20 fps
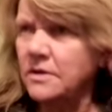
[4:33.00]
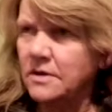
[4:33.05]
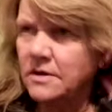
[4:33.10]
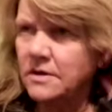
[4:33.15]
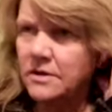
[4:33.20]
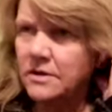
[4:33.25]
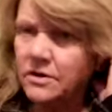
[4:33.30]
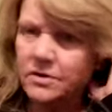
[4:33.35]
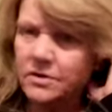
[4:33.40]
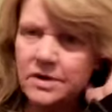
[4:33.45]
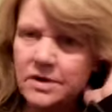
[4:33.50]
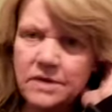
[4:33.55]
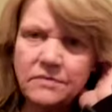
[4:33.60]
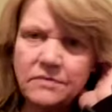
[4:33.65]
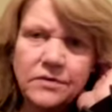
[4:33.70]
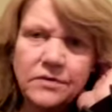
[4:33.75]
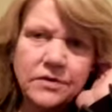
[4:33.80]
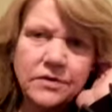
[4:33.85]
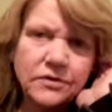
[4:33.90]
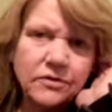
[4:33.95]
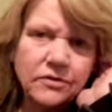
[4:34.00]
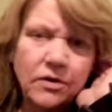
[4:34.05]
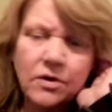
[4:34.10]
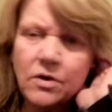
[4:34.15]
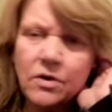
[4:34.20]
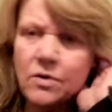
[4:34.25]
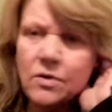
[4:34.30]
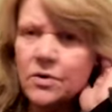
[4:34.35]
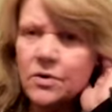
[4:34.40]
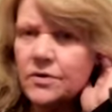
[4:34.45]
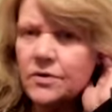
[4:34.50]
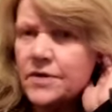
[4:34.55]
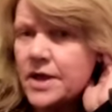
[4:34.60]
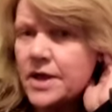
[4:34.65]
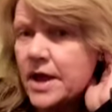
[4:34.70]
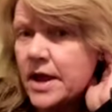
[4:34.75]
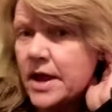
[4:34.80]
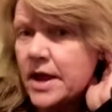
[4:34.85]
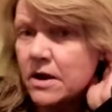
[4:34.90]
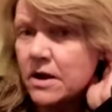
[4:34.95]
the grief or the sorrow or the
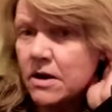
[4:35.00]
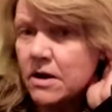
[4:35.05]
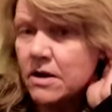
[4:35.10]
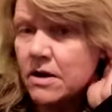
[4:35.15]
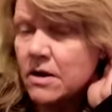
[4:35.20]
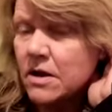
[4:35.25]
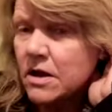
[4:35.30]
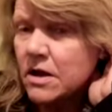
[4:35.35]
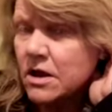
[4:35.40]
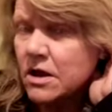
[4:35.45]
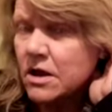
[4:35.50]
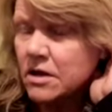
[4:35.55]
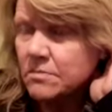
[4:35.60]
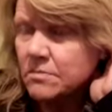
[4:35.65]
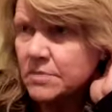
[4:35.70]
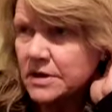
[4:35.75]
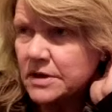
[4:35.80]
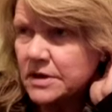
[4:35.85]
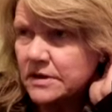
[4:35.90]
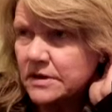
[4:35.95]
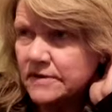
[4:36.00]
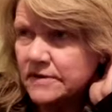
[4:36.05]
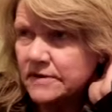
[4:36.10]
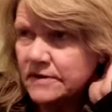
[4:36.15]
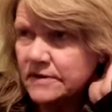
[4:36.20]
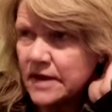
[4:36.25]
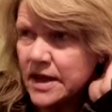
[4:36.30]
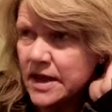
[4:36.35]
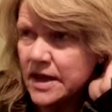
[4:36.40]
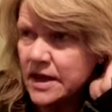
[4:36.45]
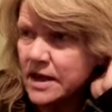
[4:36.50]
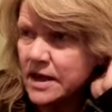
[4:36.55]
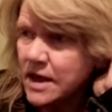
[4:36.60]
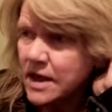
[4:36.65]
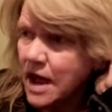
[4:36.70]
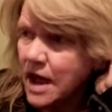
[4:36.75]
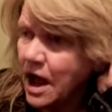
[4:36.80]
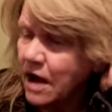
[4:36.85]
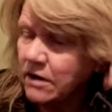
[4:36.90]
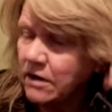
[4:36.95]
anger, but to say,
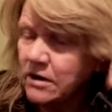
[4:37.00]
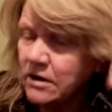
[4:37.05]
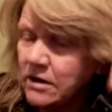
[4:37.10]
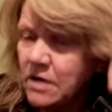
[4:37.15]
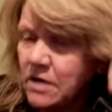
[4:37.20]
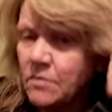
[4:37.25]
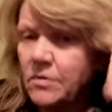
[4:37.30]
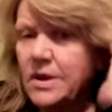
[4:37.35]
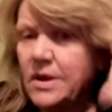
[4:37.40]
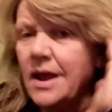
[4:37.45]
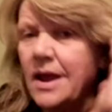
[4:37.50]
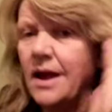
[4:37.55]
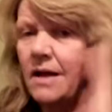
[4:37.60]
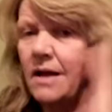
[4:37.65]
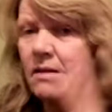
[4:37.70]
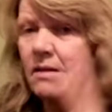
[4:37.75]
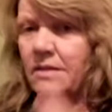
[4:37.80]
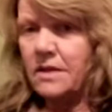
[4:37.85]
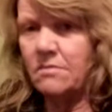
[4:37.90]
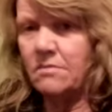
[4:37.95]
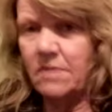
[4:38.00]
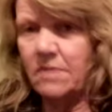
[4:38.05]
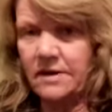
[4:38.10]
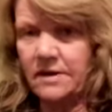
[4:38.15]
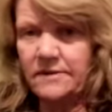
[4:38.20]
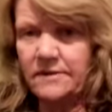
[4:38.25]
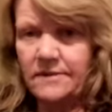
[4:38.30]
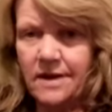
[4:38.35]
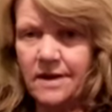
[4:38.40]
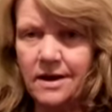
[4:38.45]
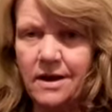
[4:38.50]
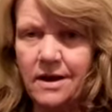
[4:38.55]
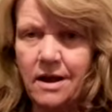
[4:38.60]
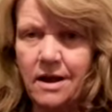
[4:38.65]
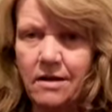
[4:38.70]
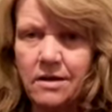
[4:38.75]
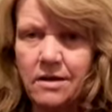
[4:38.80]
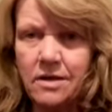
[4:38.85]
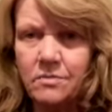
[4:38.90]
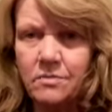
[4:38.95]
how can we alchemize that?
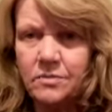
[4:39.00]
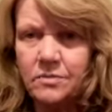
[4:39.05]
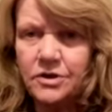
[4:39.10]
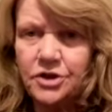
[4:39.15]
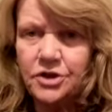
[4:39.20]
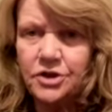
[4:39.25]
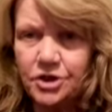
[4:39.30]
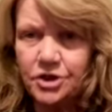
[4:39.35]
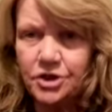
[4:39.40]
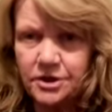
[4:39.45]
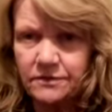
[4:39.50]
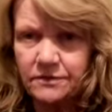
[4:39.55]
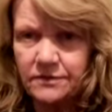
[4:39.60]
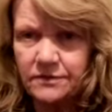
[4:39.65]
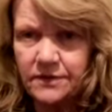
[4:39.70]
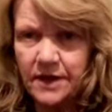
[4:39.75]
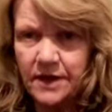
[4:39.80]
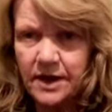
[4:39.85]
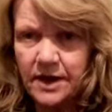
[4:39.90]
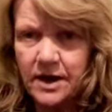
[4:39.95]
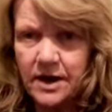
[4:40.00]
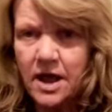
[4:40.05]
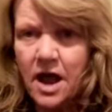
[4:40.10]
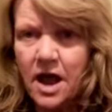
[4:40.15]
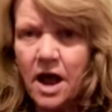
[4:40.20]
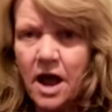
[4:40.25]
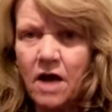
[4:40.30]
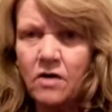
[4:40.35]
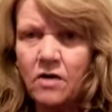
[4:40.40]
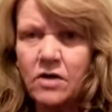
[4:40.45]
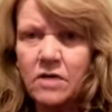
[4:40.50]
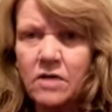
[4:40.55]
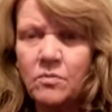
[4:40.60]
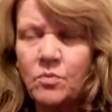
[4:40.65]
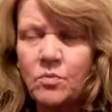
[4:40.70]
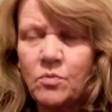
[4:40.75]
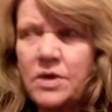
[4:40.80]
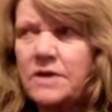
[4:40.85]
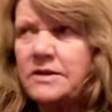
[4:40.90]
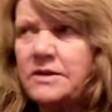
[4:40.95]
How can we shift that? How
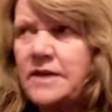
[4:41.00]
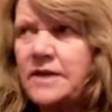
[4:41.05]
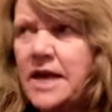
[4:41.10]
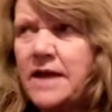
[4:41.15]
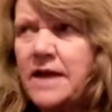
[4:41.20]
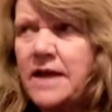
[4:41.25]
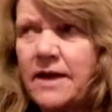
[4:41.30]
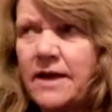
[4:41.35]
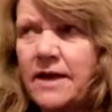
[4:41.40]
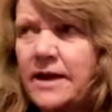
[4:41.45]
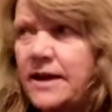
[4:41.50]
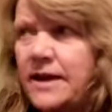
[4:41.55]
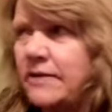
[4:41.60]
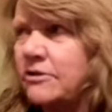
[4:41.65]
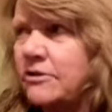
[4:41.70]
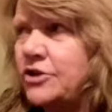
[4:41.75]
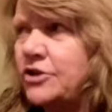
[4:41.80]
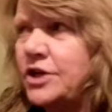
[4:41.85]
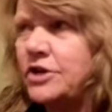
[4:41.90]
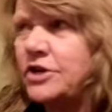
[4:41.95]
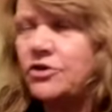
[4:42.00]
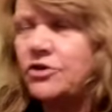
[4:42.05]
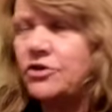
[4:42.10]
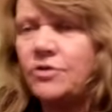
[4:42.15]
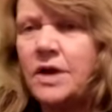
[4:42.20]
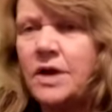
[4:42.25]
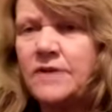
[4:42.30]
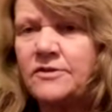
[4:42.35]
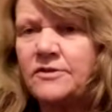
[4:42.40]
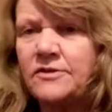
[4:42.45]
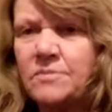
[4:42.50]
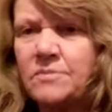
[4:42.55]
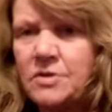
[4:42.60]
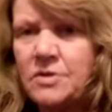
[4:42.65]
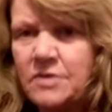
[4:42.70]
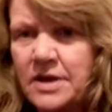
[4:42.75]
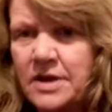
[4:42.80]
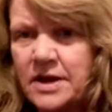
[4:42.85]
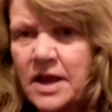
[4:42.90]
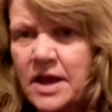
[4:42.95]
can we take that energy and
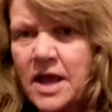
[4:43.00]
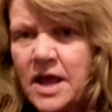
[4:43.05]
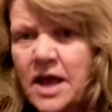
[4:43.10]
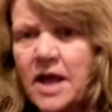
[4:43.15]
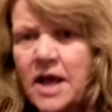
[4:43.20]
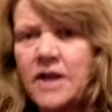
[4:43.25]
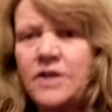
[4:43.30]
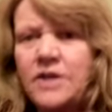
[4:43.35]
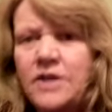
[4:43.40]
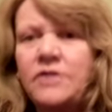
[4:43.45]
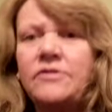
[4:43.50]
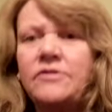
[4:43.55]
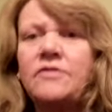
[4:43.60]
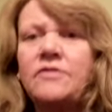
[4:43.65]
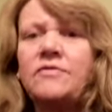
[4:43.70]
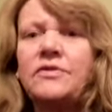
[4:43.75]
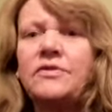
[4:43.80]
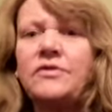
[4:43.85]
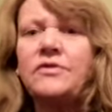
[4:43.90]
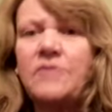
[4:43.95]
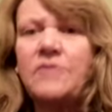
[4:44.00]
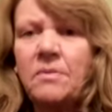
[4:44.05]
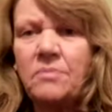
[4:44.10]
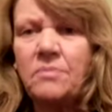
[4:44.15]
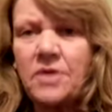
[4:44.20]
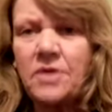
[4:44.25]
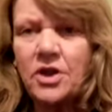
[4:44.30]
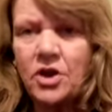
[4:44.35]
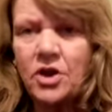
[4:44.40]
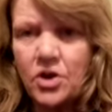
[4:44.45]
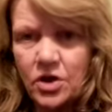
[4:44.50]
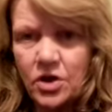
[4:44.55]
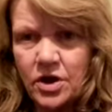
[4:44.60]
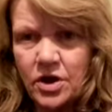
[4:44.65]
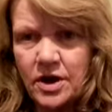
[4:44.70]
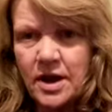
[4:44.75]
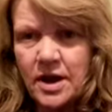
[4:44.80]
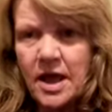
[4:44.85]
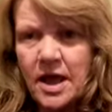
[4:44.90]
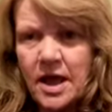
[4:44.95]
transmute it and use it for something
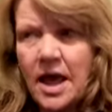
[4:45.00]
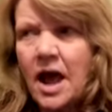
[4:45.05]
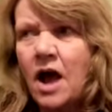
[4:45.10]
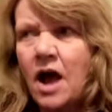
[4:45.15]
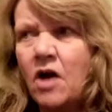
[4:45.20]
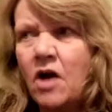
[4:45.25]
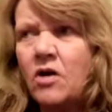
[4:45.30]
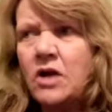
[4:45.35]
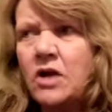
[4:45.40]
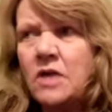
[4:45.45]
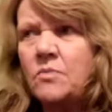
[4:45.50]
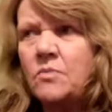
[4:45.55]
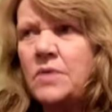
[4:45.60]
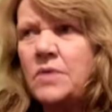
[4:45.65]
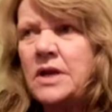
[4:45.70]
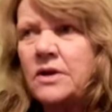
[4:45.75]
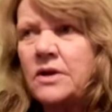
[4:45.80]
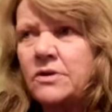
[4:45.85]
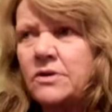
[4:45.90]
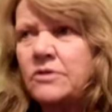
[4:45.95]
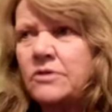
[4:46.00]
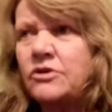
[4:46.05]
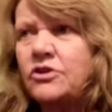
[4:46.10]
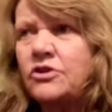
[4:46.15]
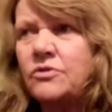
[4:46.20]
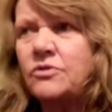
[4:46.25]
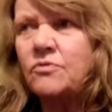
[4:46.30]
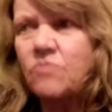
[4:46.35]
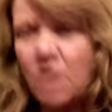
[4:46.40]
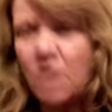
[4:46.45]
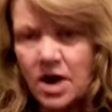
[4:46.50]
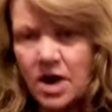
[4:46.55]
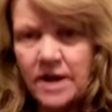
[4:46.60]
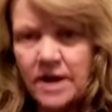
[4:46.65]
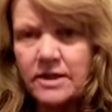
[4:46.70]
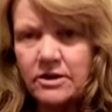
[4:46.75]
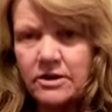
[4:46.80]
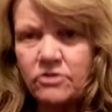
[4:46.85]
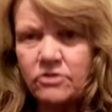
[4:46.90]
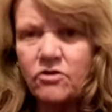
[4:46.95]
good? How can we learn to
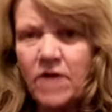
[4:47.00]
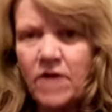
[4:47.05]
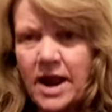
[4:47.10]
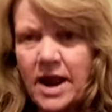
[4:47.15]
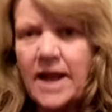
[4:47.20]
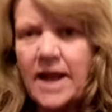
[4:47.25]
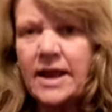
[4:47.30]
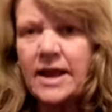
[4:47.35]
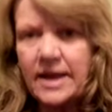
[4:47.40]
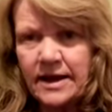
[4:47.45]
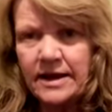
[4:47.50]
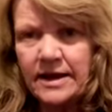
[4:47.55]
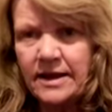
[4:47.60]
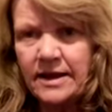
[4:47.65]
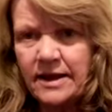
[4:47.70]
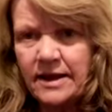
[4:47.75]
ride the dragon?